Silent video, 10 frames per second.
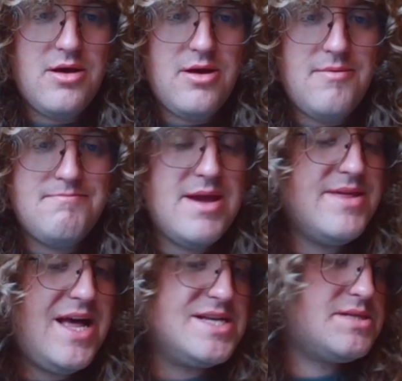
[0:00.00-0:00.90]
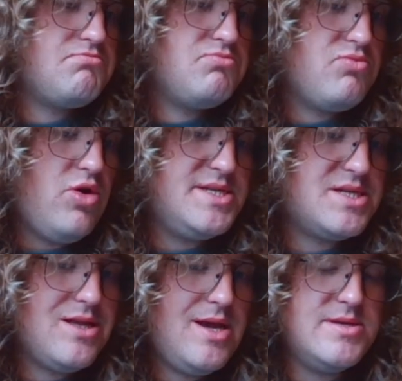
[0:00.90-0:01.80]
Maybe that's what his
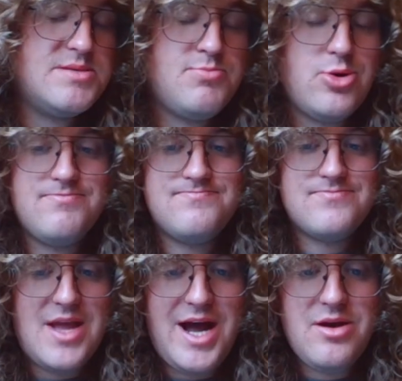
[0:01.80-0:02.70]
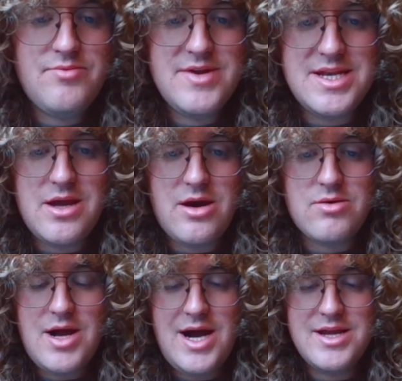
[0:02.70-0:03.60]
claim is, but I don't really know.
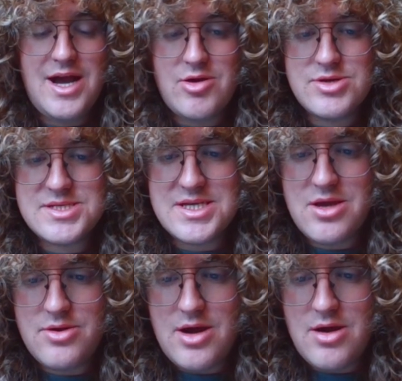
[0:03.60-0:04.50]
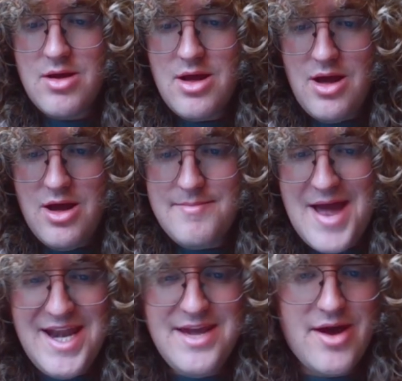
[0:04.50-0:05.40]
I honestly don't know.
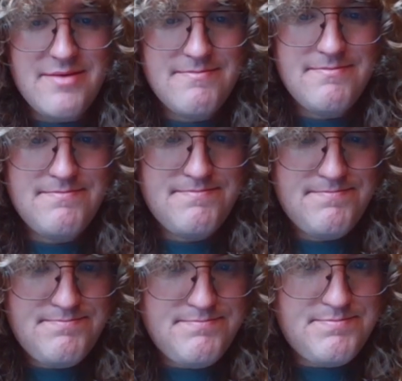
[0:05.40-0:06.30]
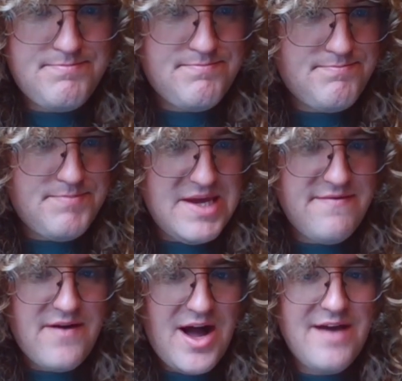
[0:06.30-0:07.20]
Anyway,
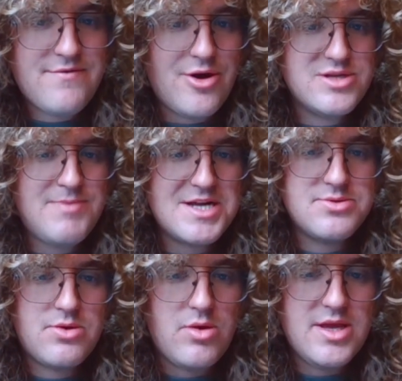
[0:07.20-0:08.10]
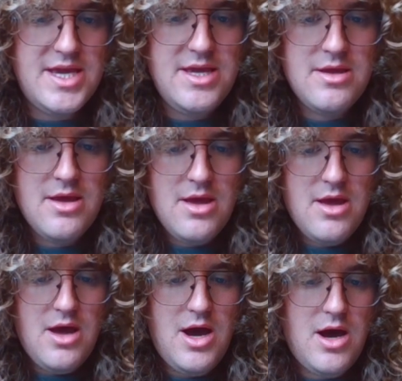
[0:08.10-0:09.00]
b5 goes back to equality.
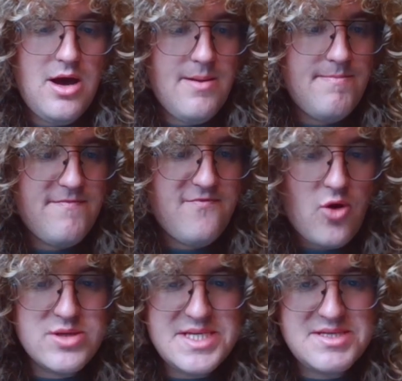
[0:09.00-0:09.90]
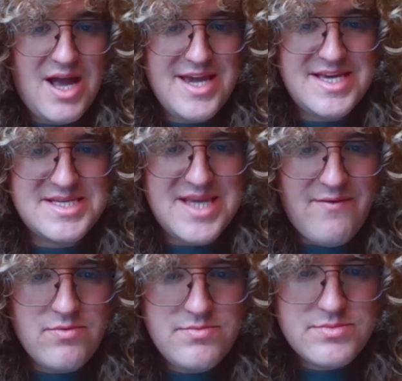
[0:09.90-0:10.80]
Forces knight
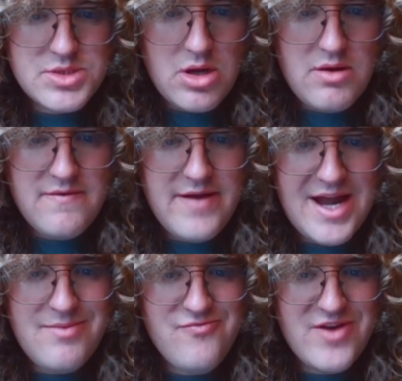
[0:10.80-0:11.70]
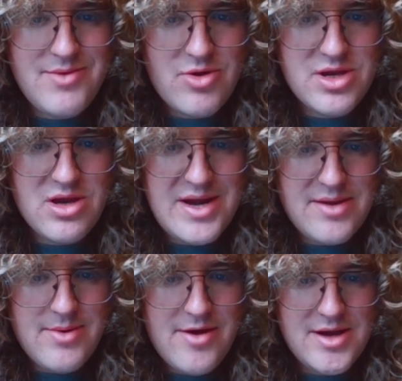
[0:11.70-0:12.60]
e7, sort of. I didn't really want to go
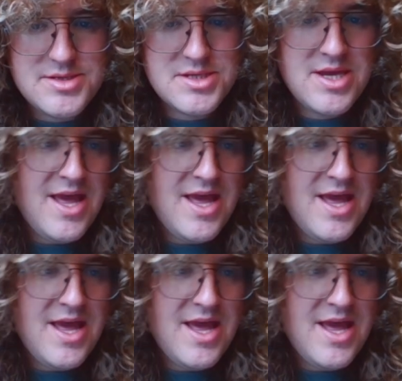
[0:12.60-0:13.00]
anywhere else.